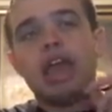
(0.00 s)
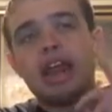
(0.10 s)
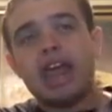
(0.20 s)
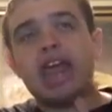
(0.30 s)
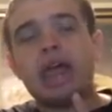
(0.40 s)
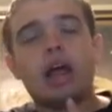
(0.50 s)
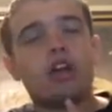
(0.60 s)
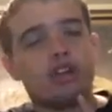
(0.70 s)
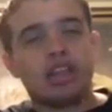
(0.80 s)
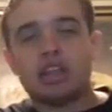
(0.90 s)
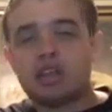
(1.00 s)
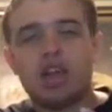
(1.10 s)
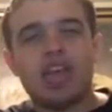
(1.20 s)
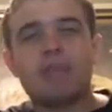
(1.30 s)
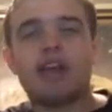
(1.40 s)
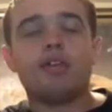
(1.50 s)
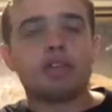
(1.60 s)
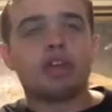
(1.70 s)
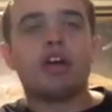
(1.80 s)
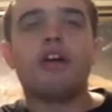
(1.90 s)
And, alright, that's all. Ant-Man, I
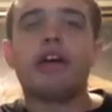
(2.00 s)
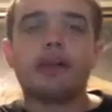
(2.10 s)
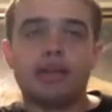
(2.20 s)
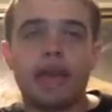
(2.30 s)
was like, alright,